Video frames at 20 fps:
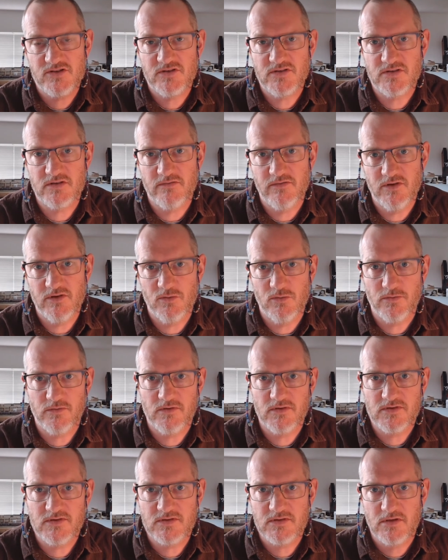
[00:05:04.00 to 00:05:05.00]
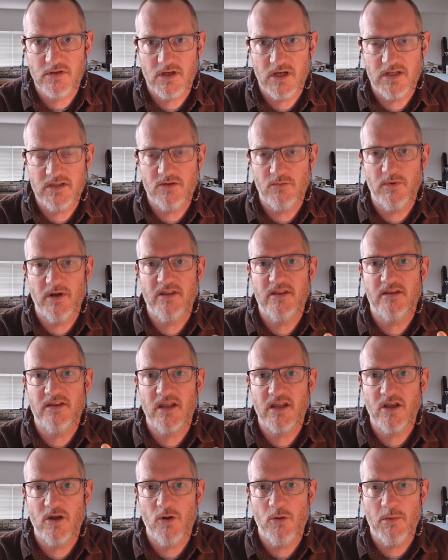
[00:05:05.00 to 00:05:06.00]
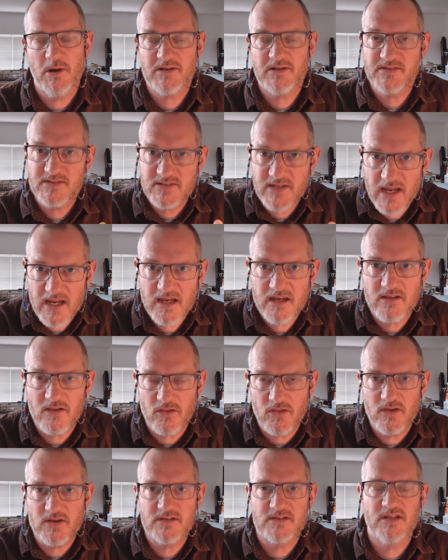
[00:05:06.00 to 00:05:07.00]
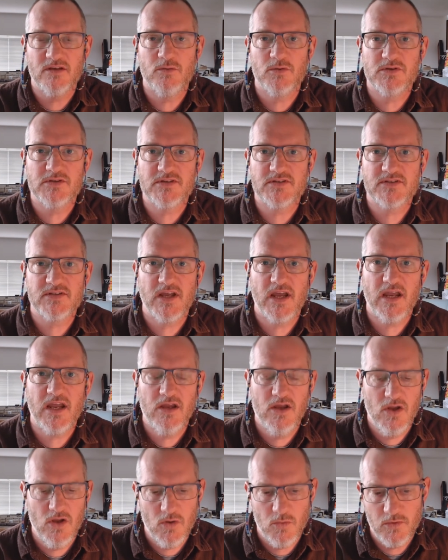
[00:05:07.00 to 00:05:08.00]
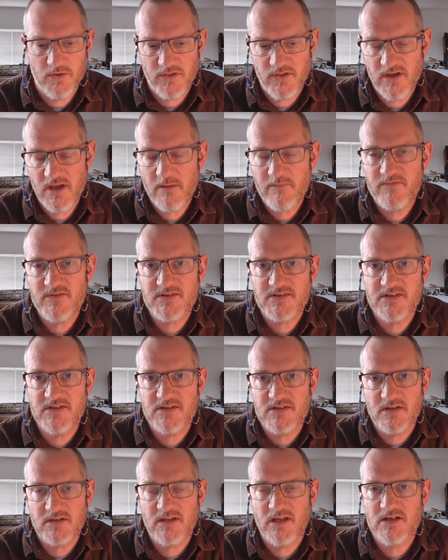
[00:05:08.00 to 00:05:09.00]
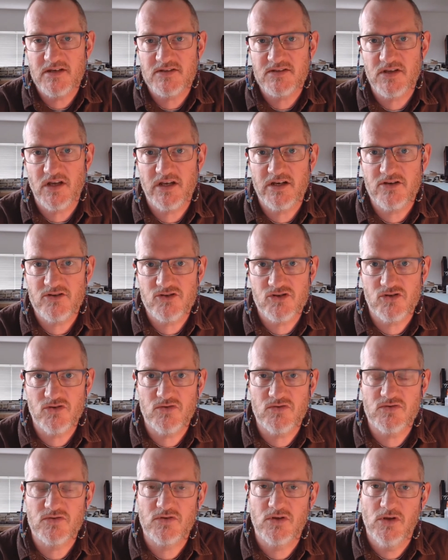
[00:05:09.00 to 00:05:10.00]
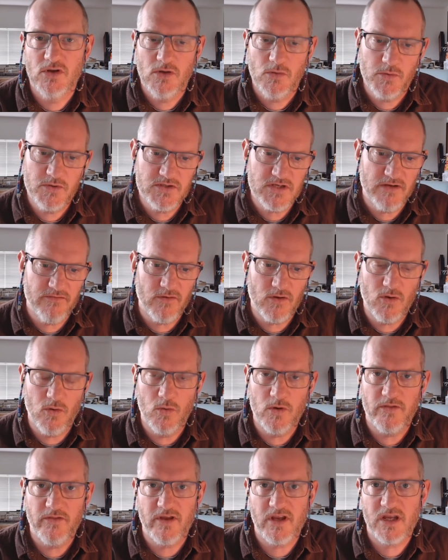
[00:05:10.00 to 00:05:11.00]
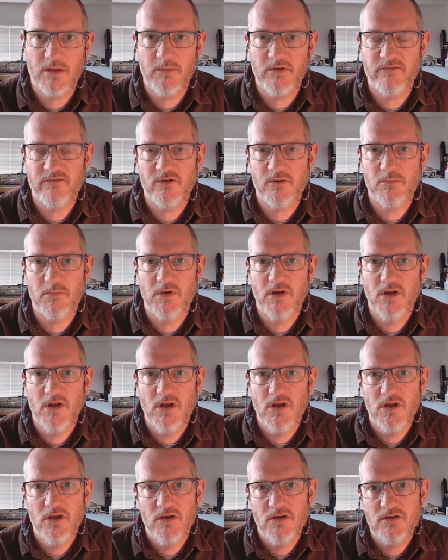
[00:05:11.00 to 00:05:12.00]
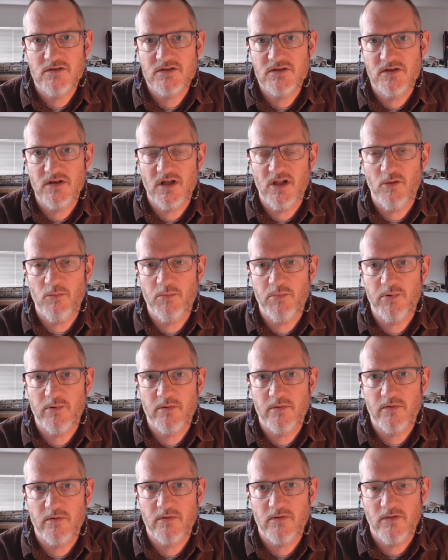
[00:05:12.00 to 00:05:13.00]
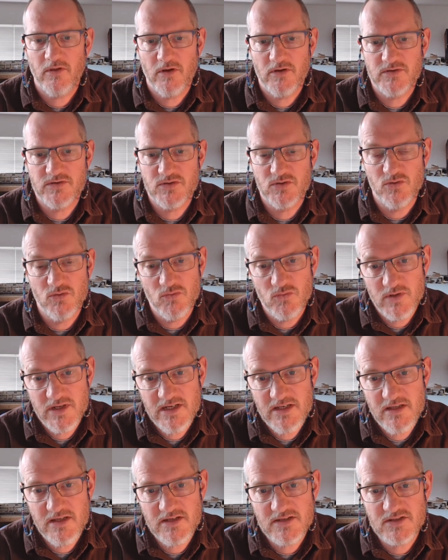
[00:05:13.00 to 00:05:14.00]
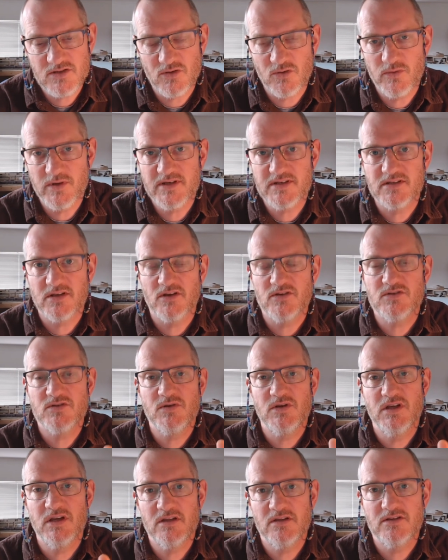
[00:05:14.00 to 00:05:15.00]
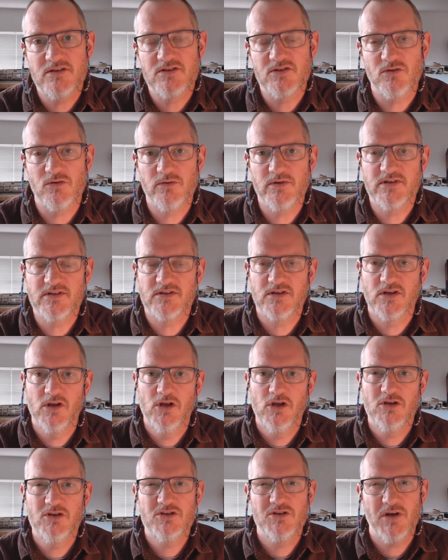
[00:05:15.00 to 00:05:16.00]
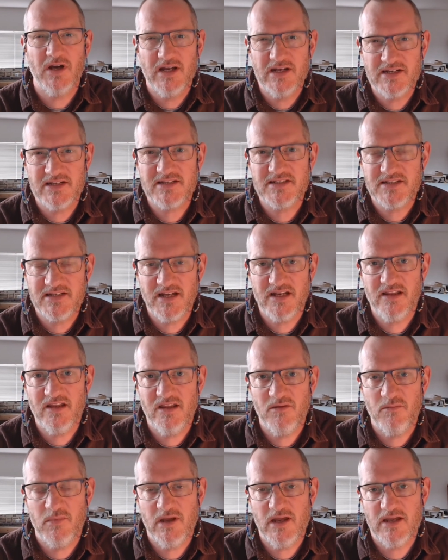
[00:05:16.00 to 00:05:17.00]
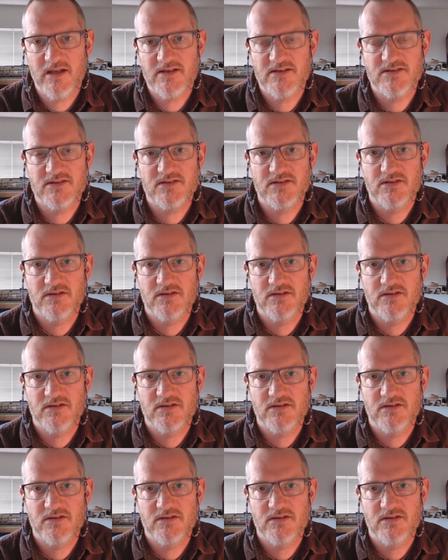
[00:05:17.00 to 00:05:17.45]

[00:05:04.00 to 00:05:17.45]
of the authors and the way that they go about saying the things they want to say, with the emphases that they decide and choose, whichever corner they're coming from, to help those who read these stories, those who hear these stories, to understand them as